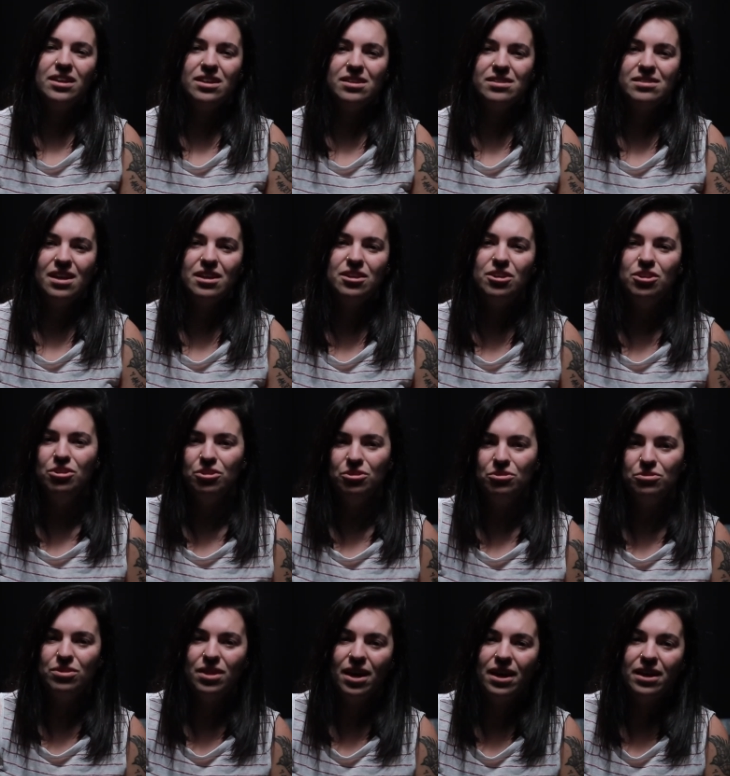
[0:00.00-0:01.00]
because I
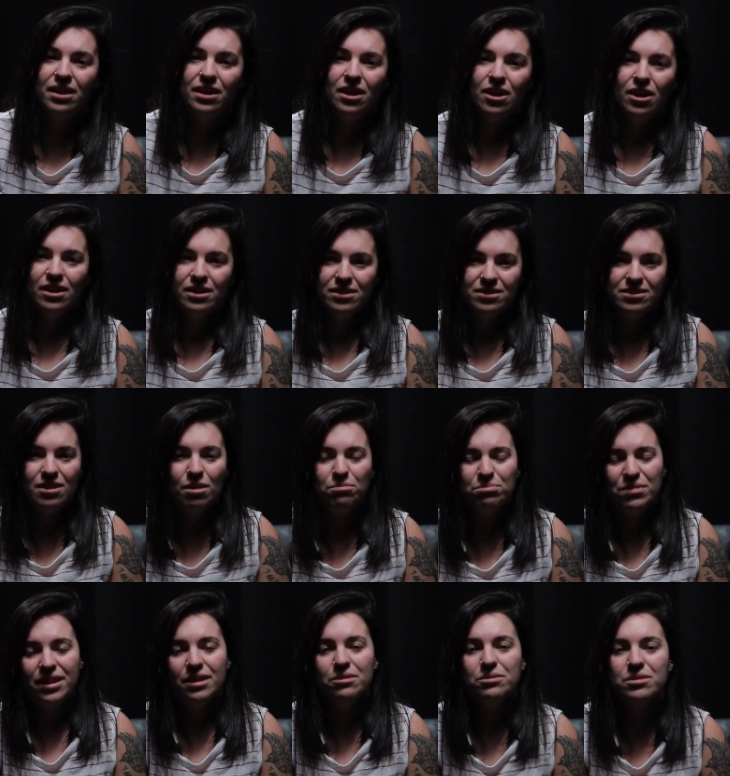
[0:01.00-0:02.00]
knew that
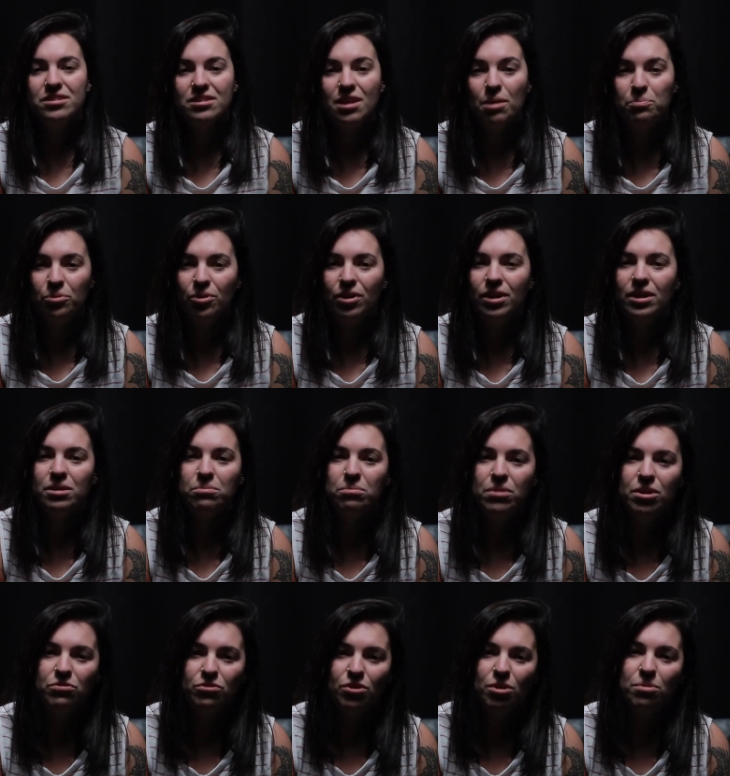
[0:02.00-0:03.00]
something was separating
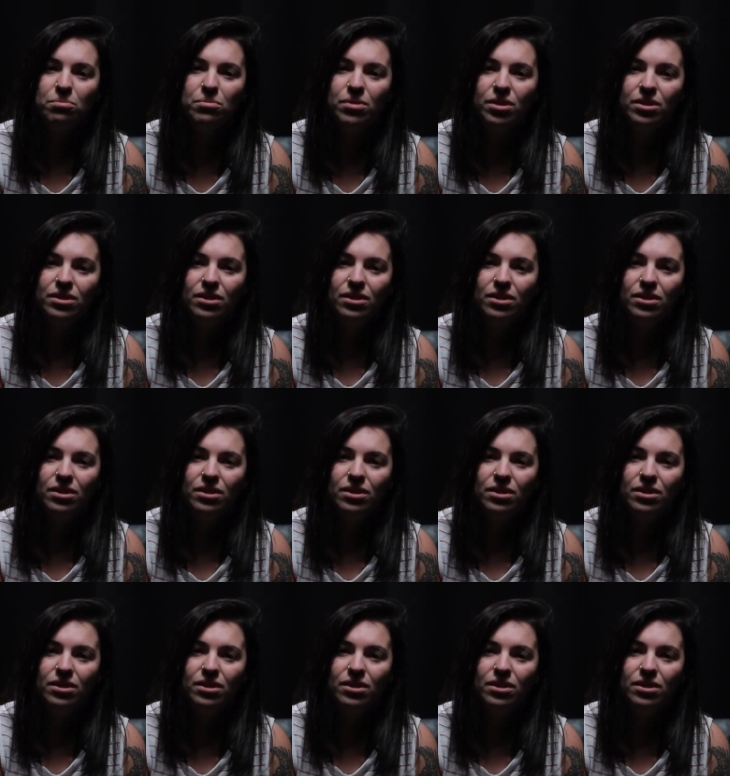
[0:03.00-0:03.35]
me from